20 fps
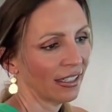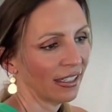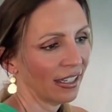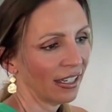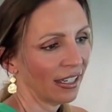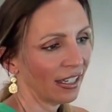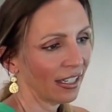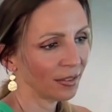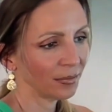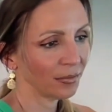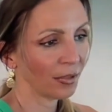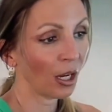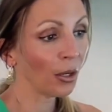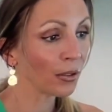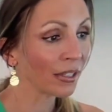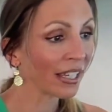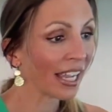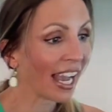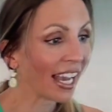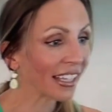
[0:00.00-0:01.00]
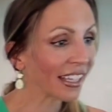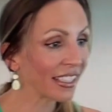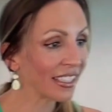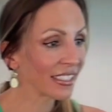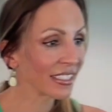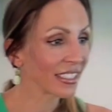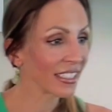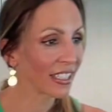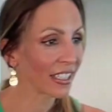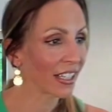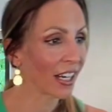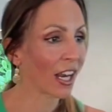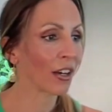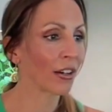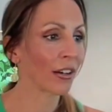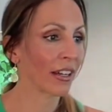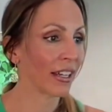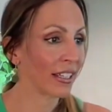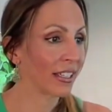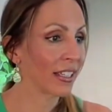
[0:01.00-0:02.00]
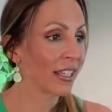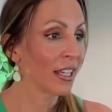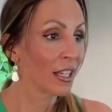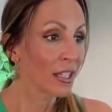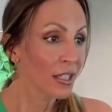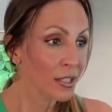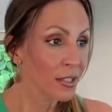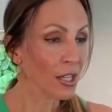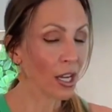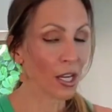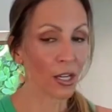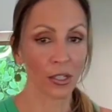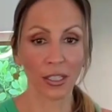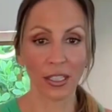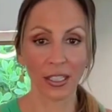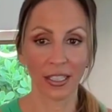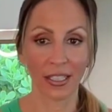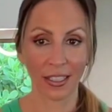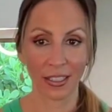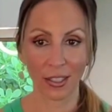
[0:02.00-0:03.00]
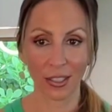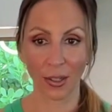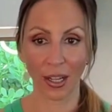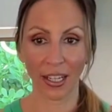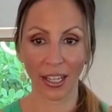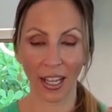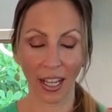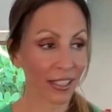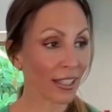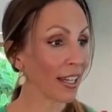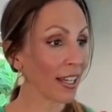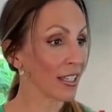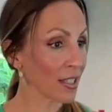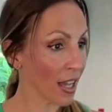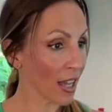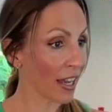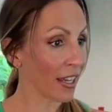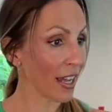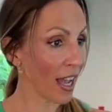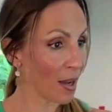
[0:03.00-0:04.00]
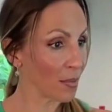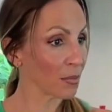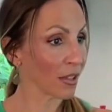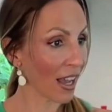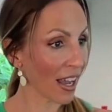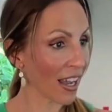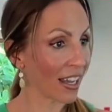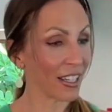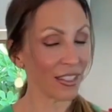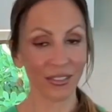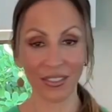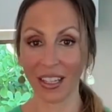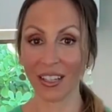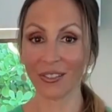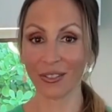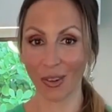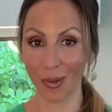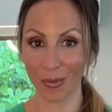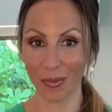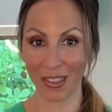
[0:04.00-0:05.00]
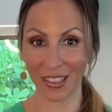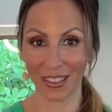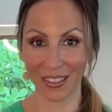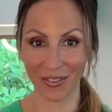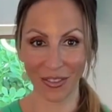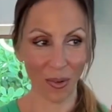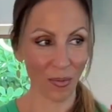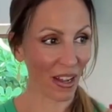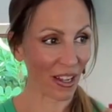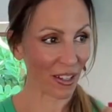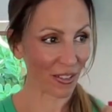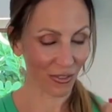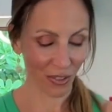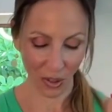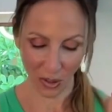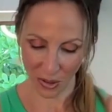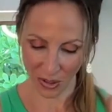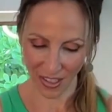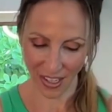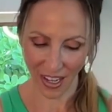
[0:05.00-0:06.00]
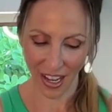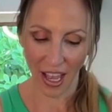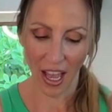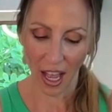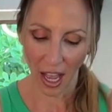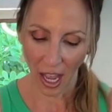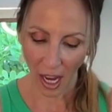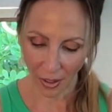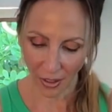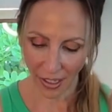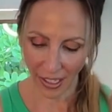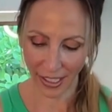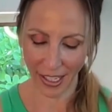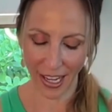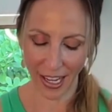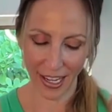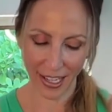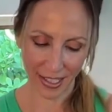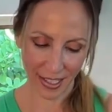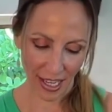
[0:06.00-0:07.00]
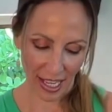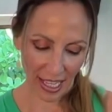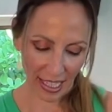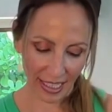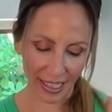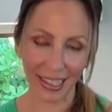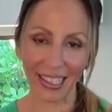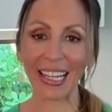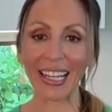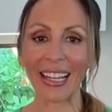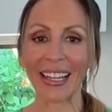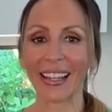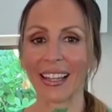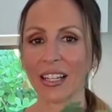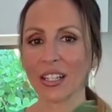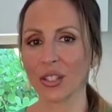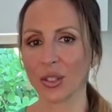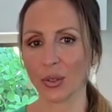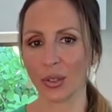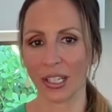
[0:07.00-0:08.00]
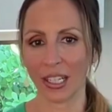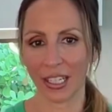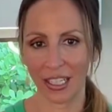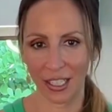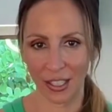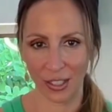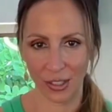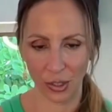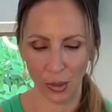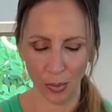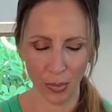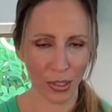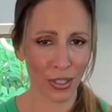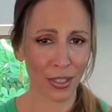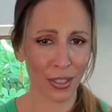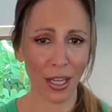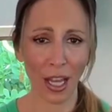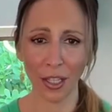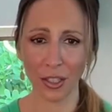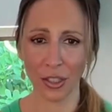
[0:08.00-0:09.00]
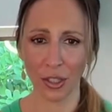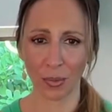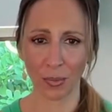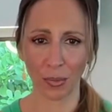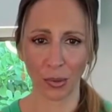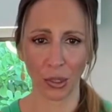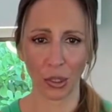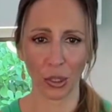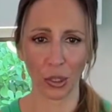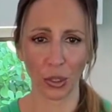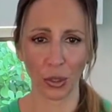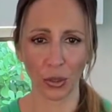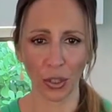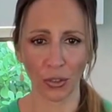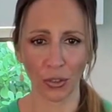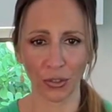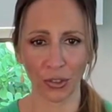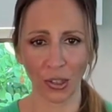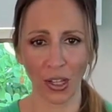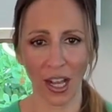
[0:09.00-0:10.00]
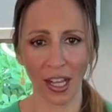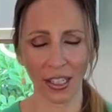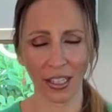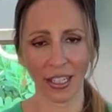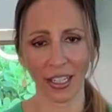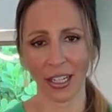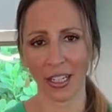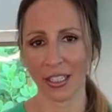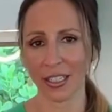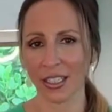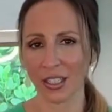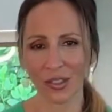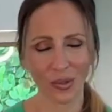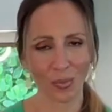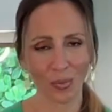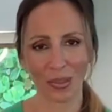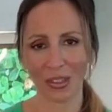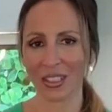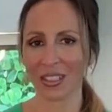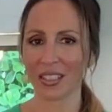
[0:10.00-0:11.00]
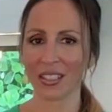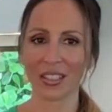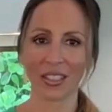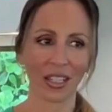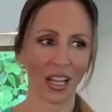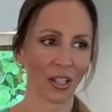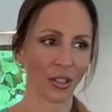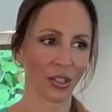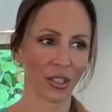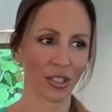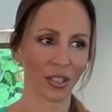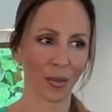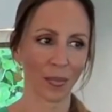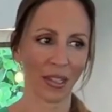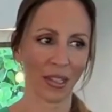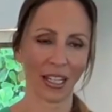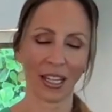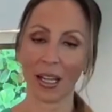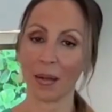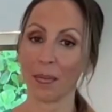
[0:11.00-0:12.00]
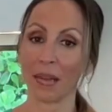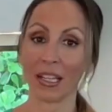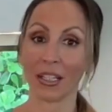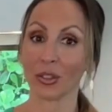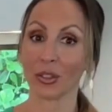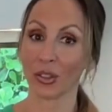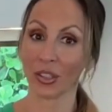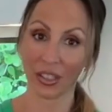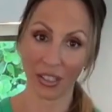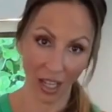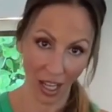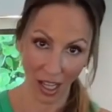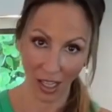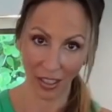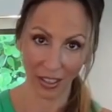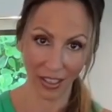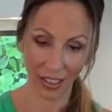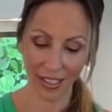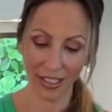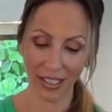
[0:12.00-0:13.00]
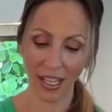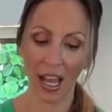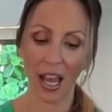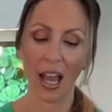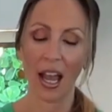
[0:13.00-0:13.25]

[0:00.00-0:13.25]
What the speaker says: Oh, Kathy's here. All right. So I guess I am live from my phone. All right, guys. Leek and zucchini soup, such a beautiful holiday addition, but this is not just something I make during the holidays.